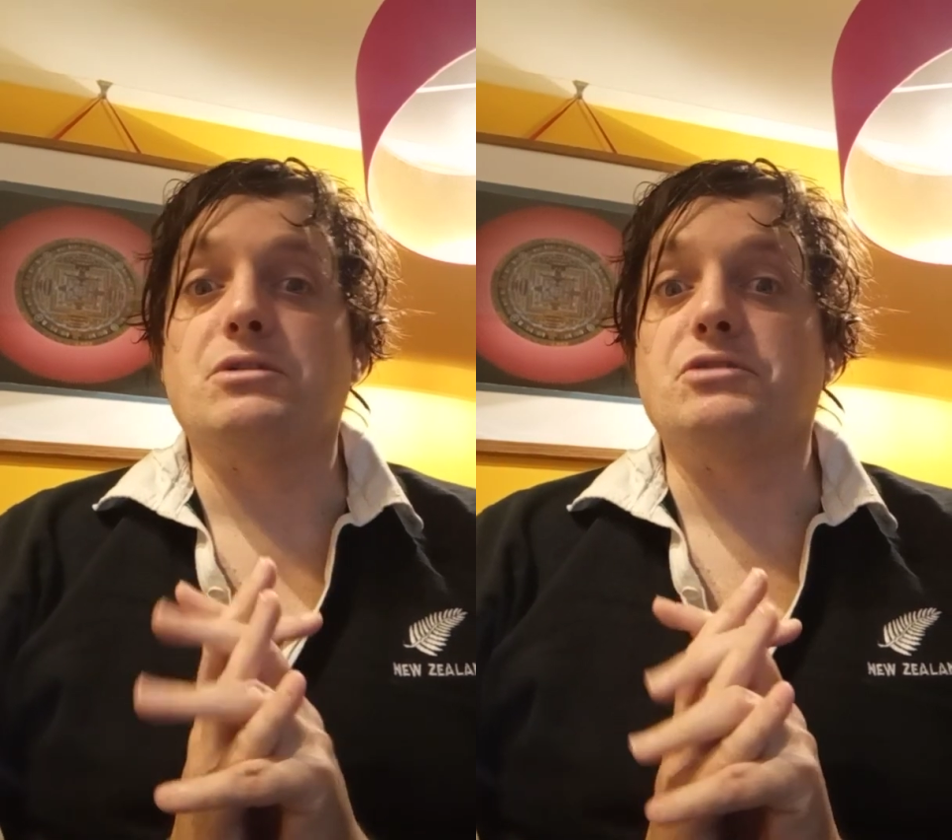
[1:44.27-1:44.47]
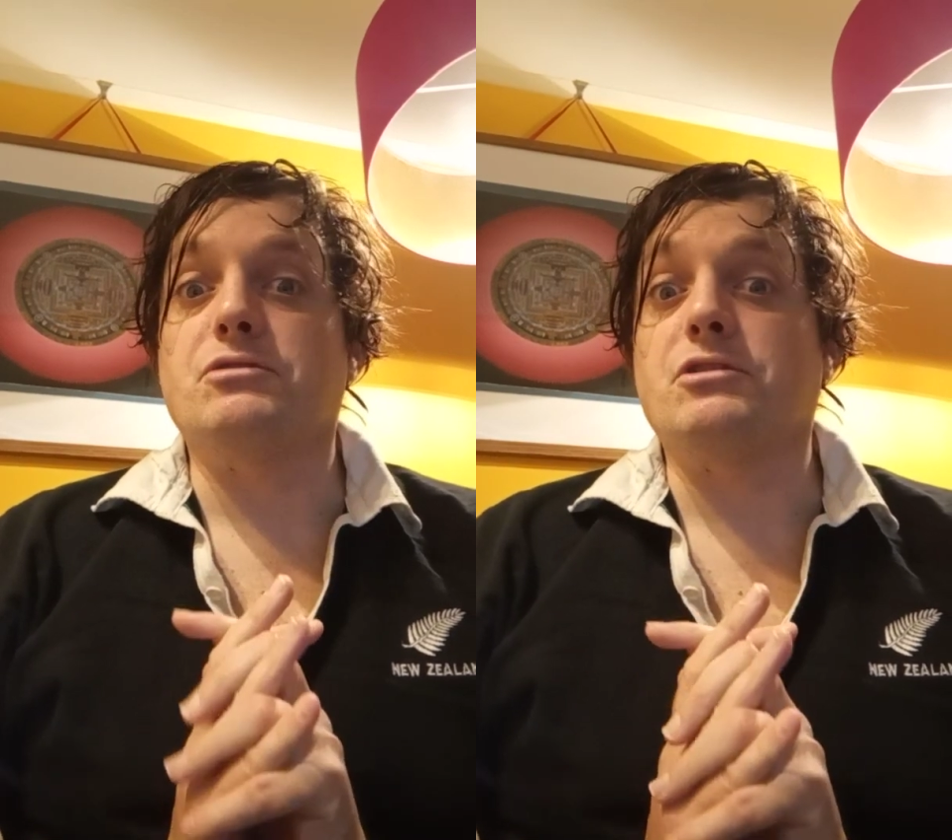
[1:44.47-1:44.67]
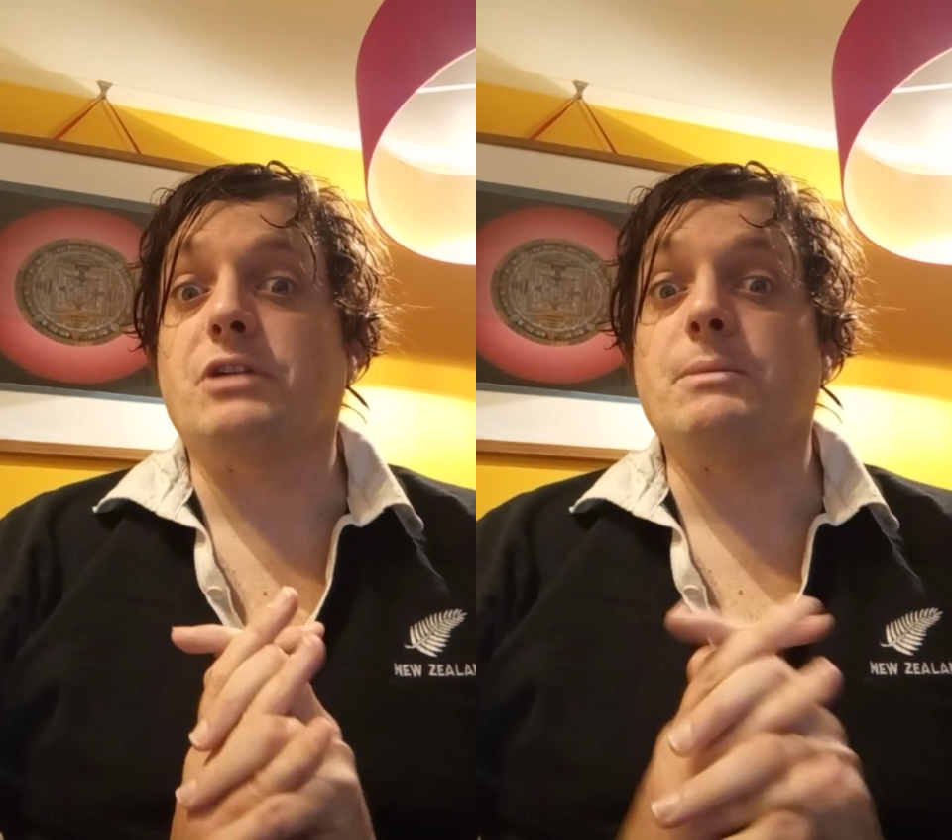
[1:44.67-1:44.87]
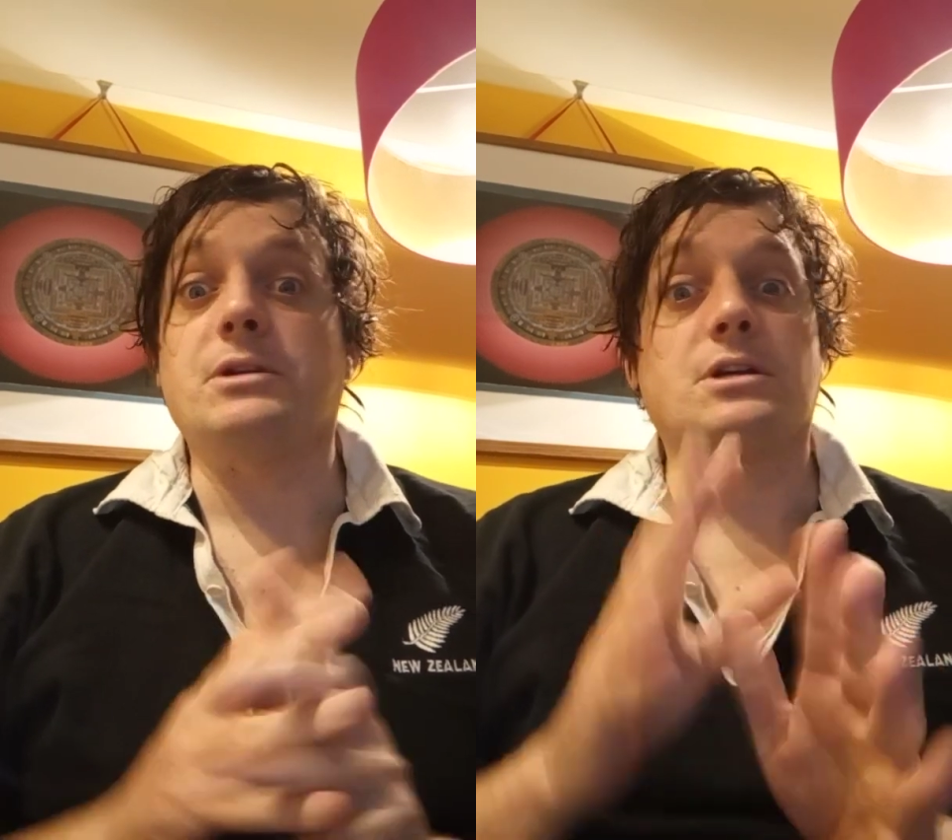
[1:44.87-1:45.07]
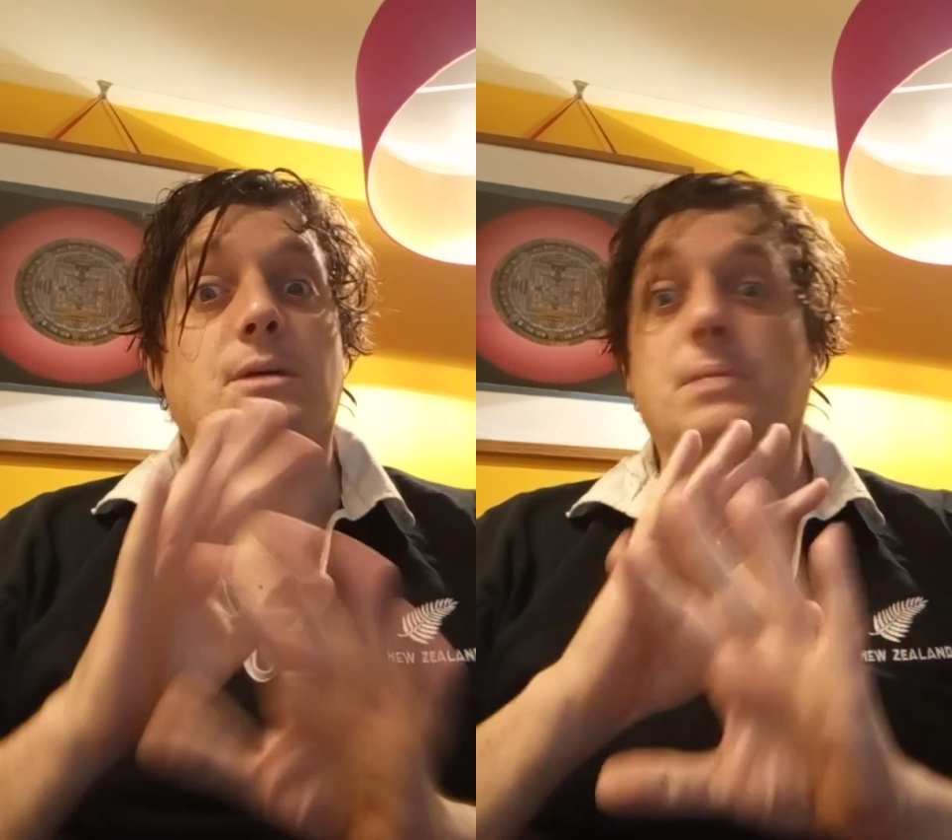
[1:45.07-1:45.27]
into an
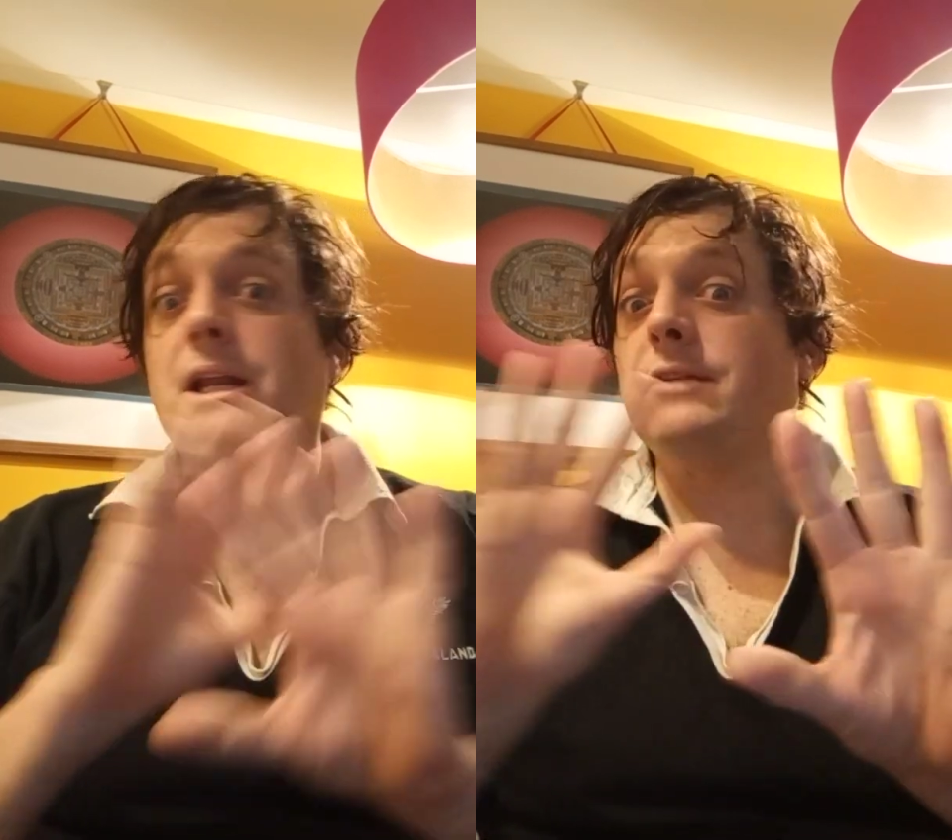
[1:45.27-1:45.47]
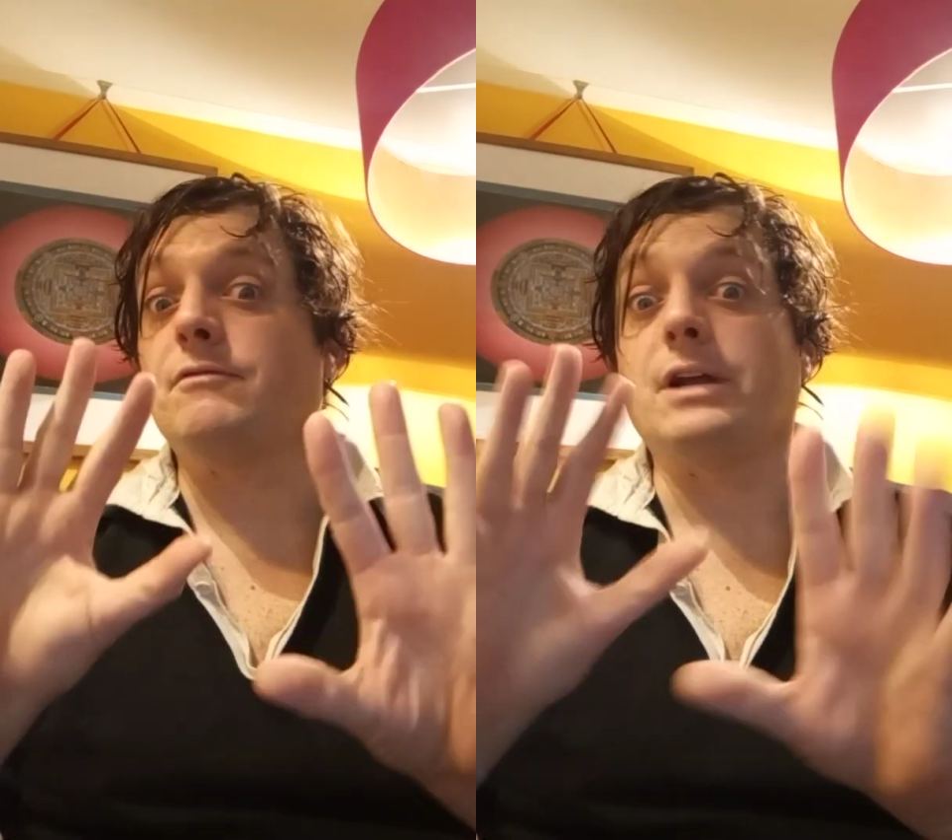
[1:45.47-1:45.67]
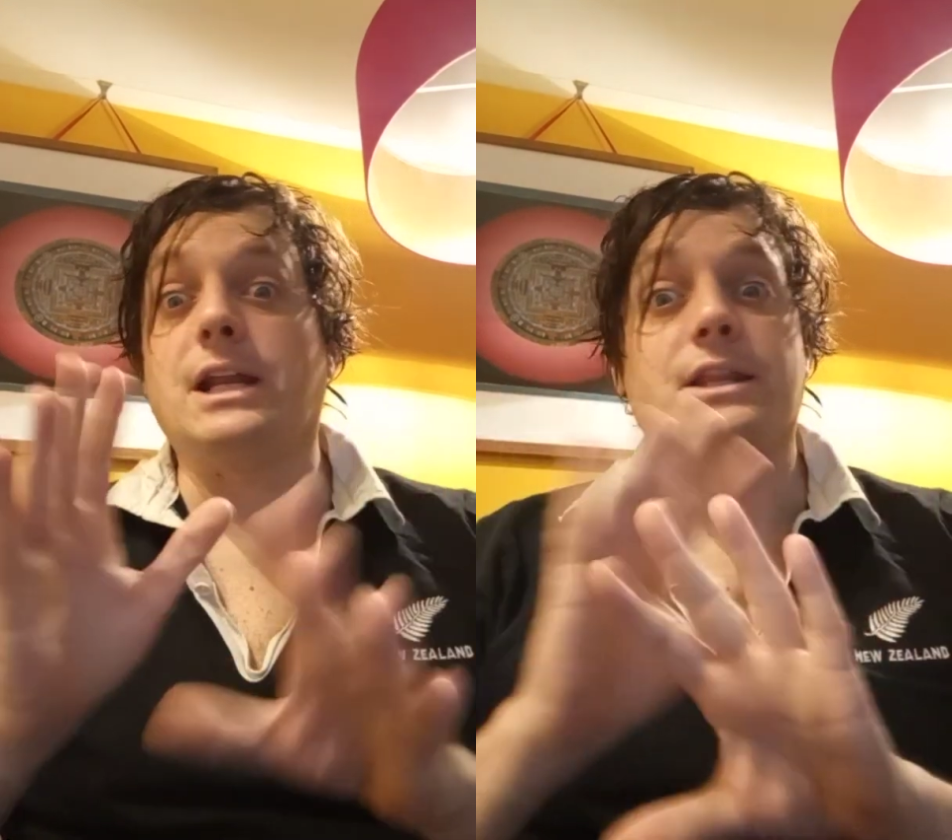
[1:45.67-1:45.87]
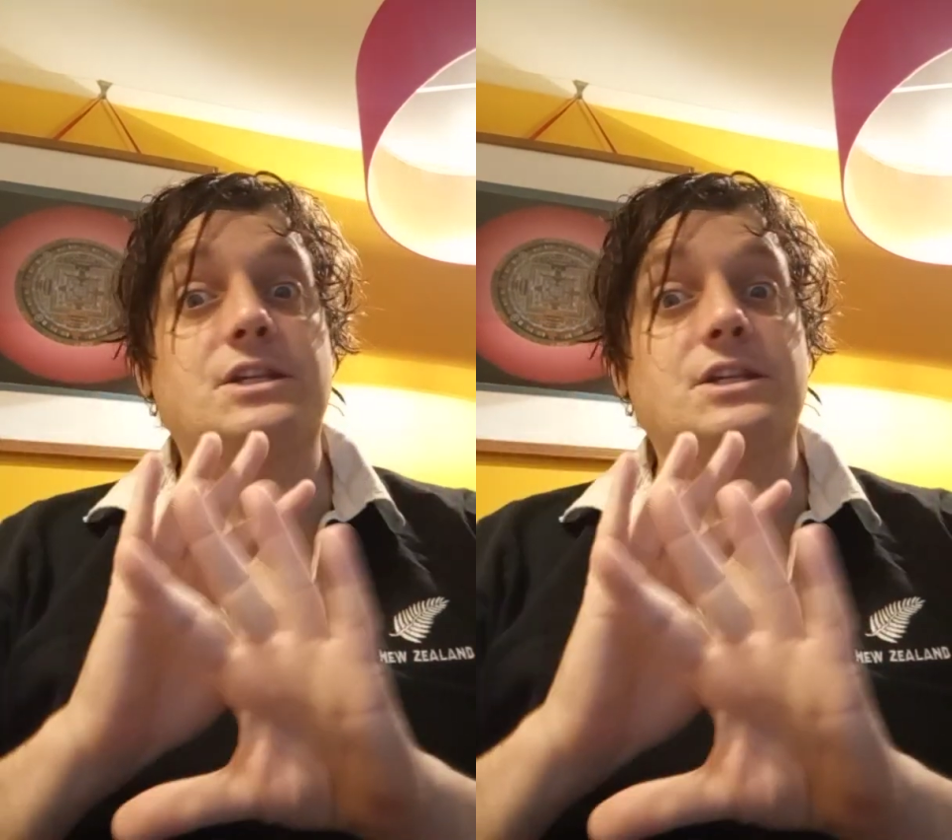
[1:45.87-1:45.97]
agreement completely freely,